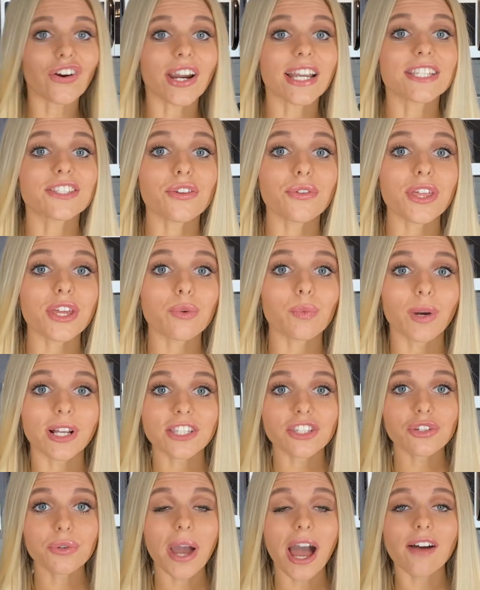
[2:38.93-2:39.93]
All right, so then
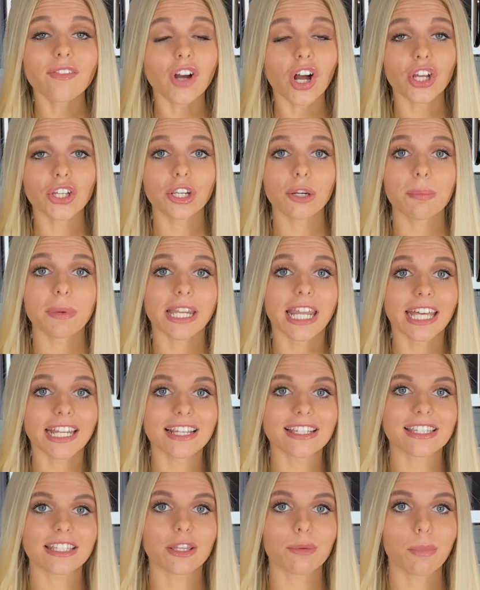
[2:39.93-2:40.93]
once you have all your
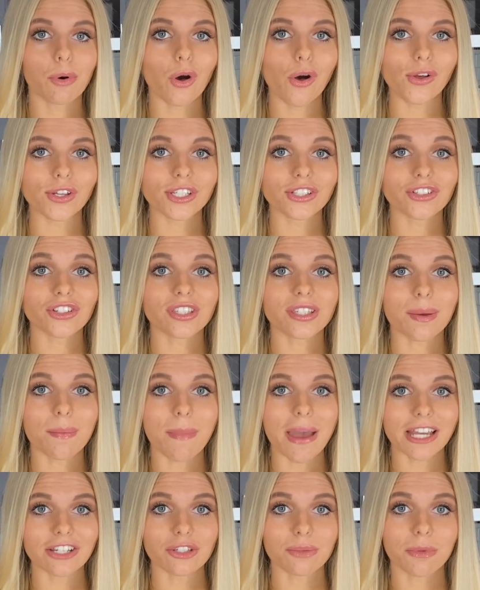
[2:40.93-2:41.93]
bananas in the bowl, you just
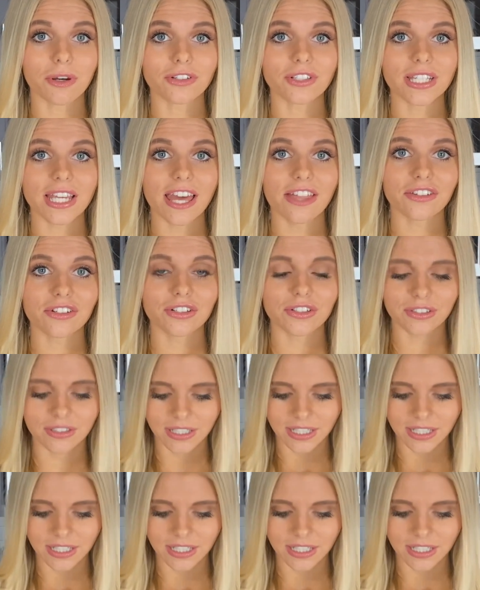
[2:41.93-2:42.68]
mash them all together.